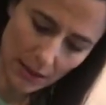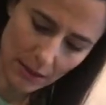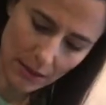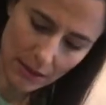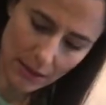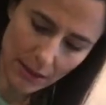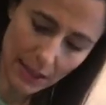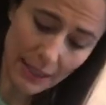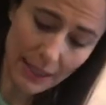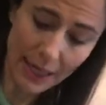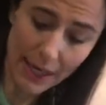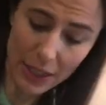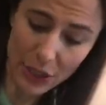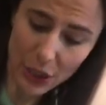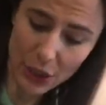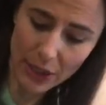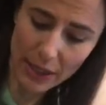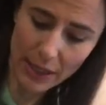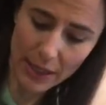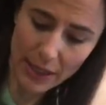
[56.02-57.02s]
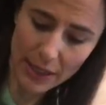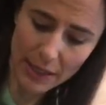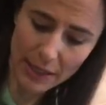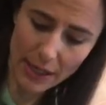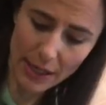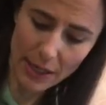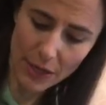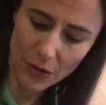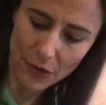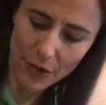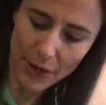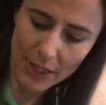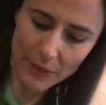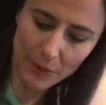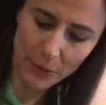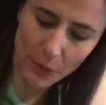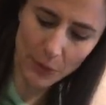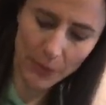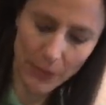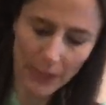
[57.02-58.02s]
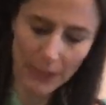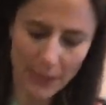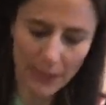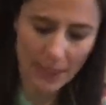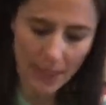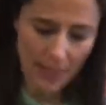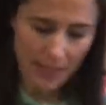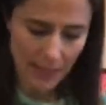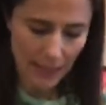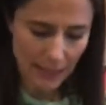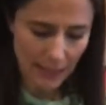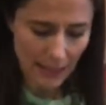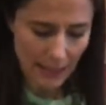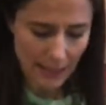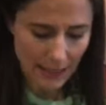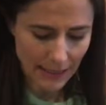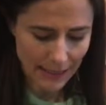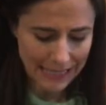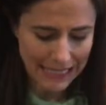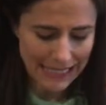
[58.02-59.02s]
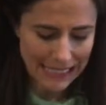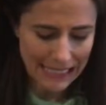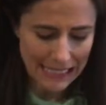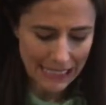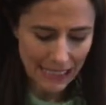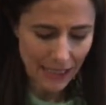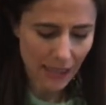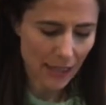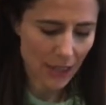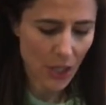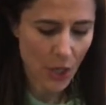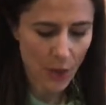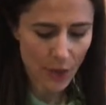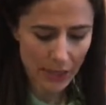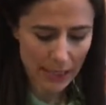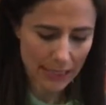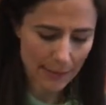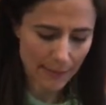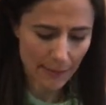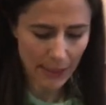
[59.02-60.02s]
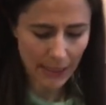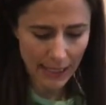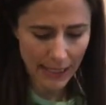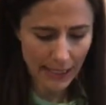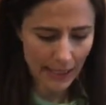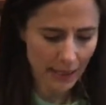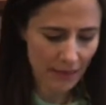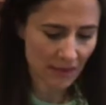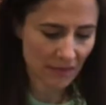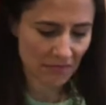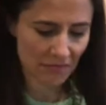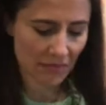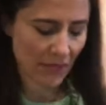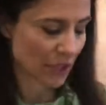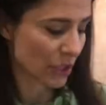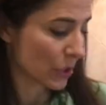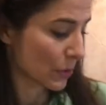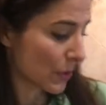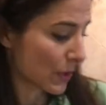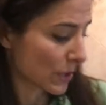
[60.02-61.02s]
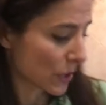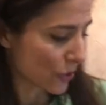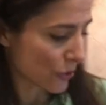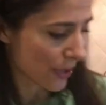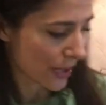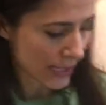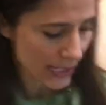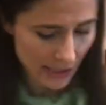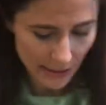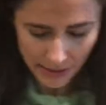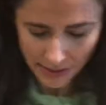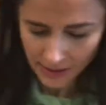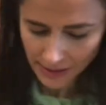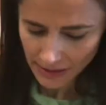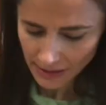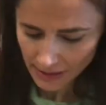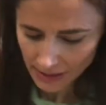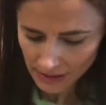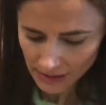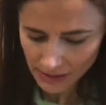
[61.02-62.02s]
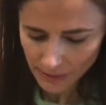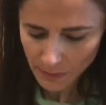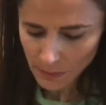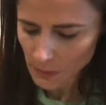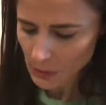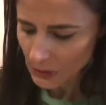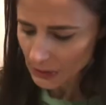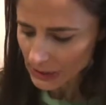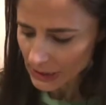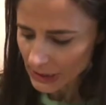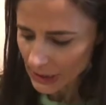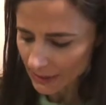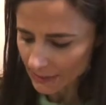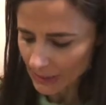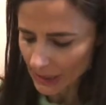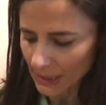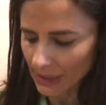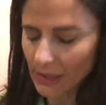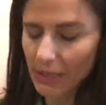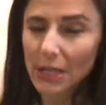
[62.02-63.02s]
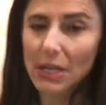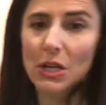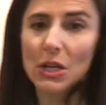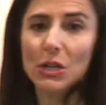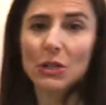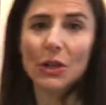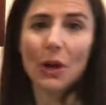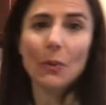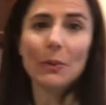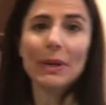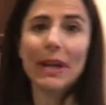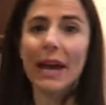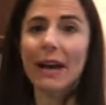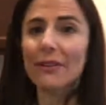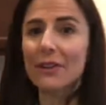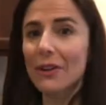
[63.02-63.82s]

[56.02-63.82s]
This actually is a cross between, it's a ghee coconut blend. I just wanted to try it, and I think it's pretty yummy. So we have our